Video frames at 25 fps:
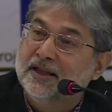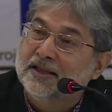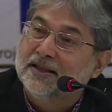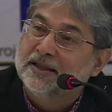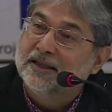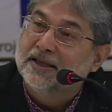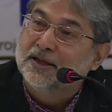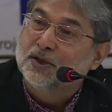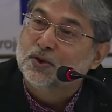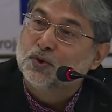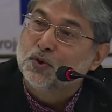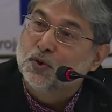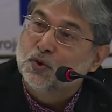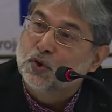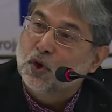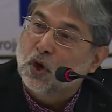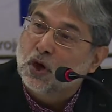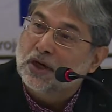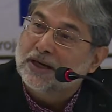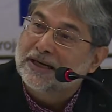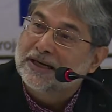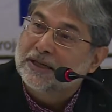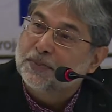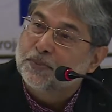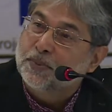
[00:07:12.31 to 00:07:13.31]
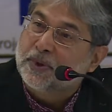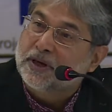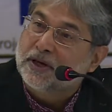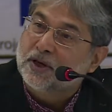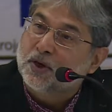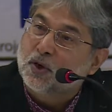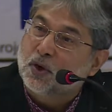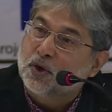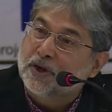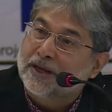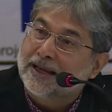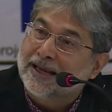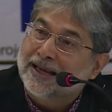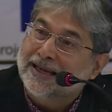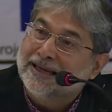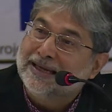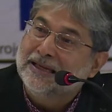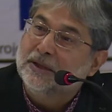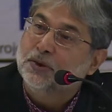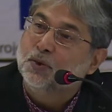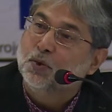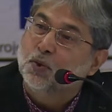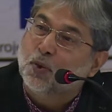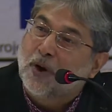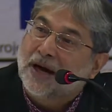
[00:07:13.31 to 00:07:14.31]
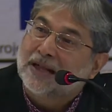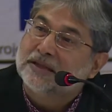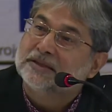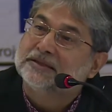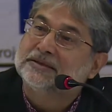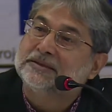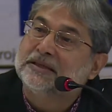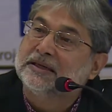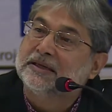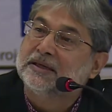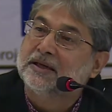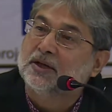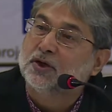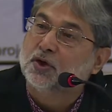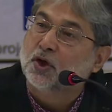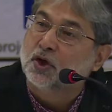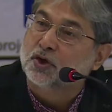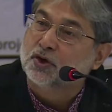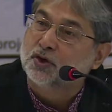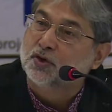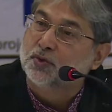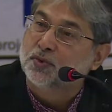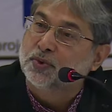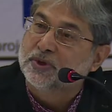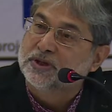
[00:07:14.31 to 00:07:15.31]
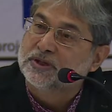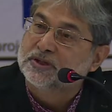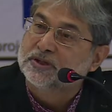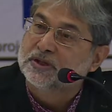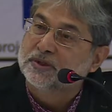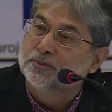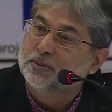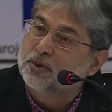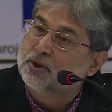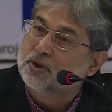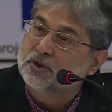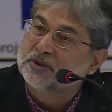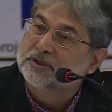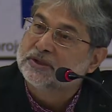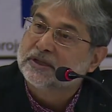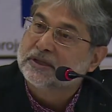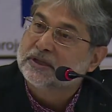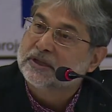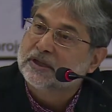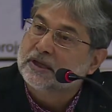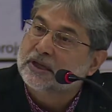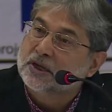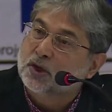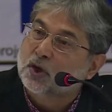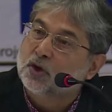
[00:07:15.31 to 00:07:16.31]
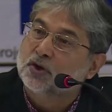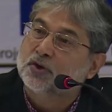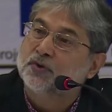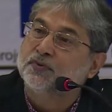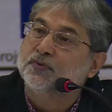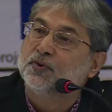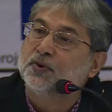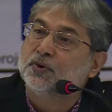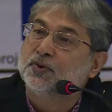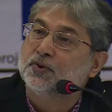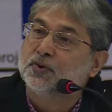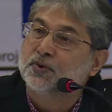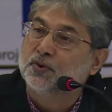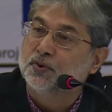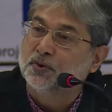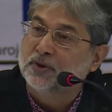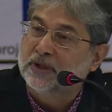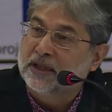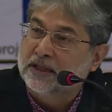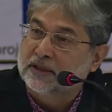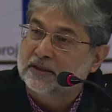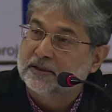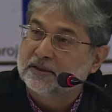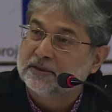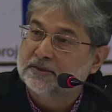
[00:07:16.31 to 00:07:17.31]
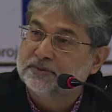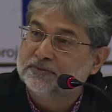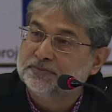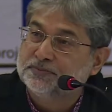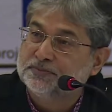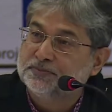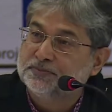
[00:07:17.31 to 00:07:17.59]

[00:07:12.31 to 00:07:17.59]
they do not depend on any one single occupation because they cannot afford to do that.